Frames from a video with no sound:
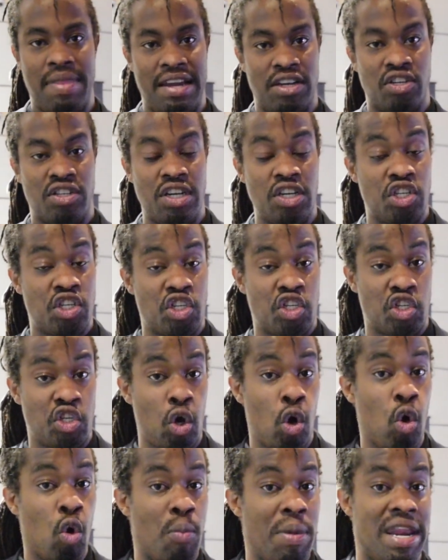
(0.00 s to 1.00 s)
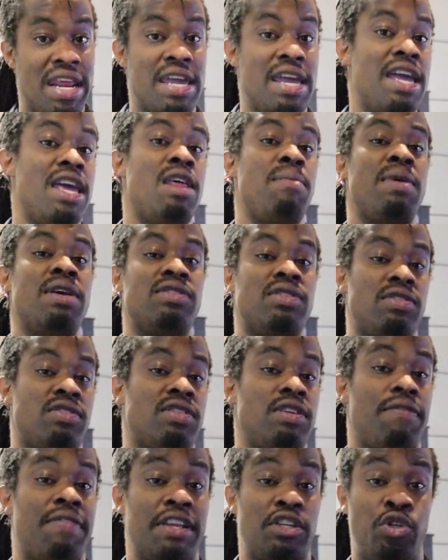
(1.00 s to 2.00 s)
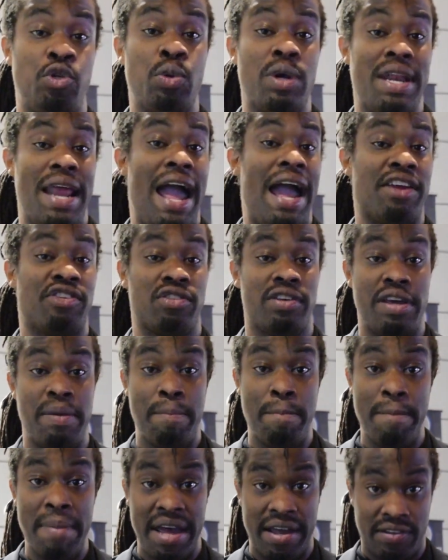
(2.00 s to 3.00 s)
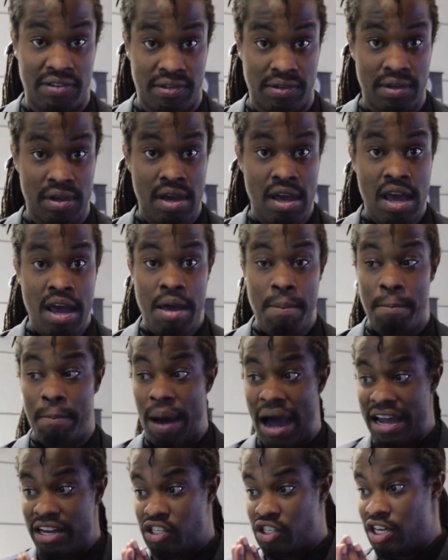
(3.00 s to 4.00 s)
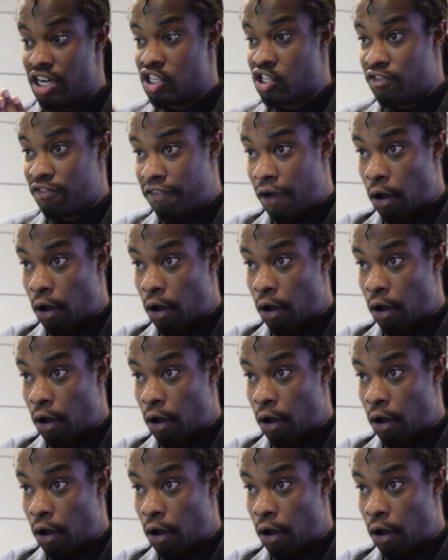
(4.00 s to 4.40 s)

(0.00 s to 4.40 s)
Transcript: There's so many enemies and stuff that you can actually miss by just